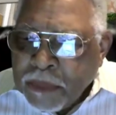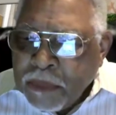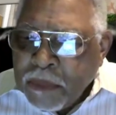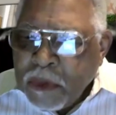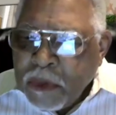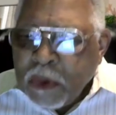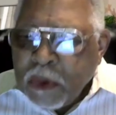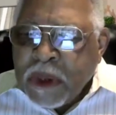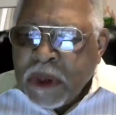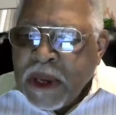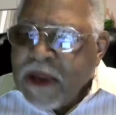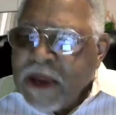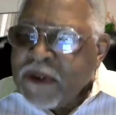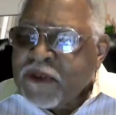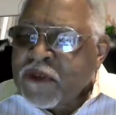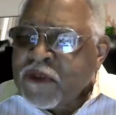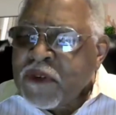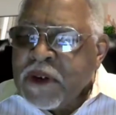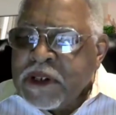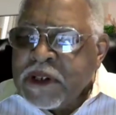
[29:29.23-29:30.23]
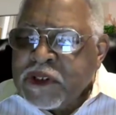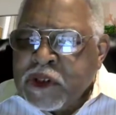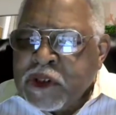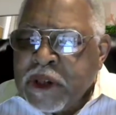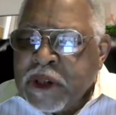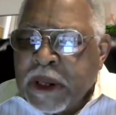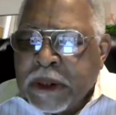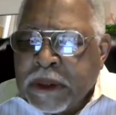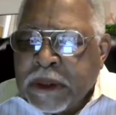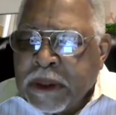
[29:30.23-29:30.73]
You can't trust
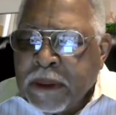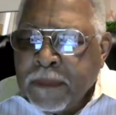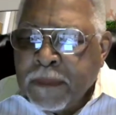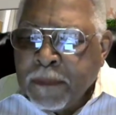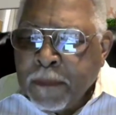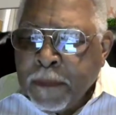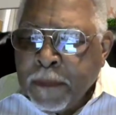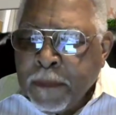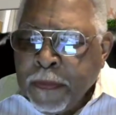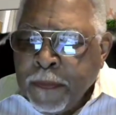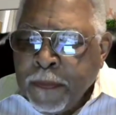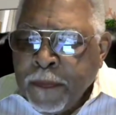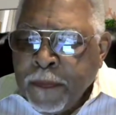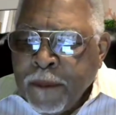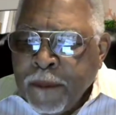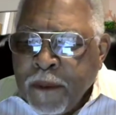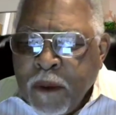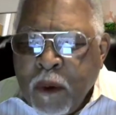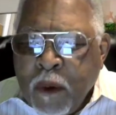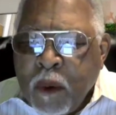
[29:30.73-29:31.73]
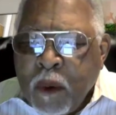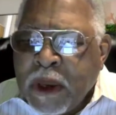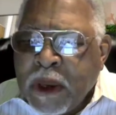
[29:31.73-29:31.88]
it. You